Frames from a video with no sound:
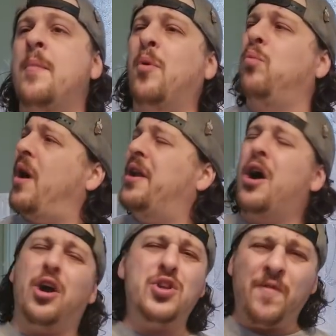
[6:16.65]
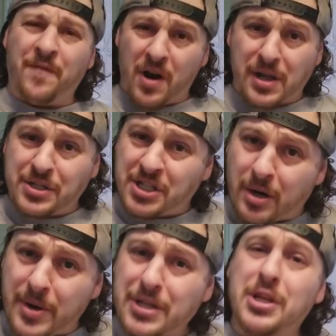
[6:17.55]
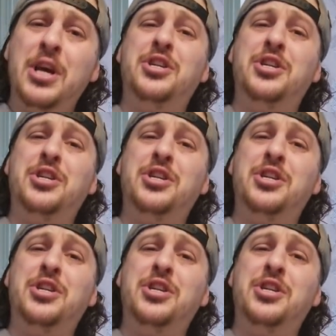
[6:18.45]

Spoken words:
But what? Are you fucking serious?